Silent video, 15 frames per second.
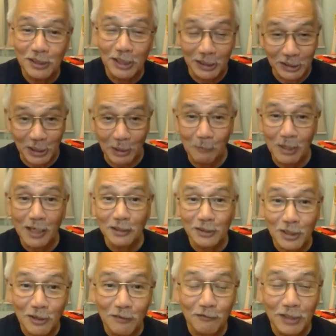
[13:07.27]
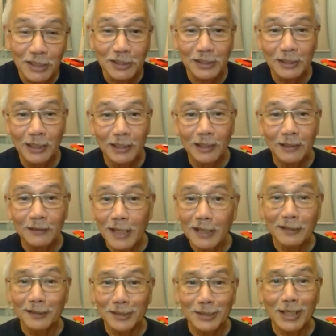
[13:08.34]
in similar service,
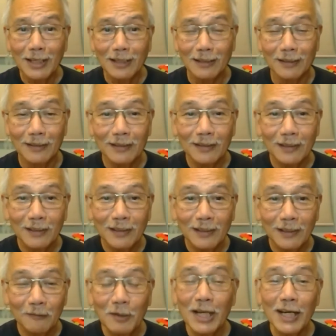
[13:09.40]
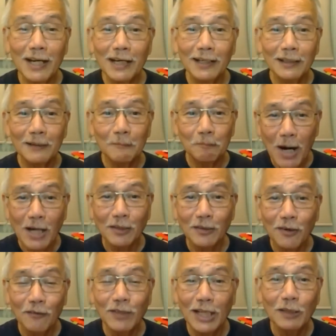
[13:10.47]
then still we are
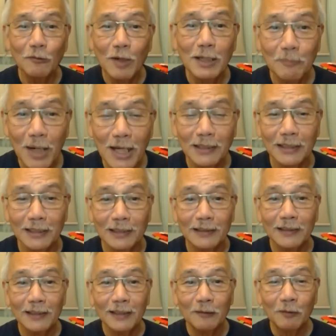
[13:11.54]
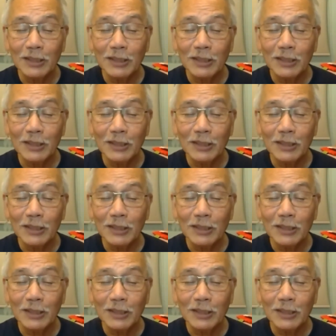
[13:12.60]
part of that one body.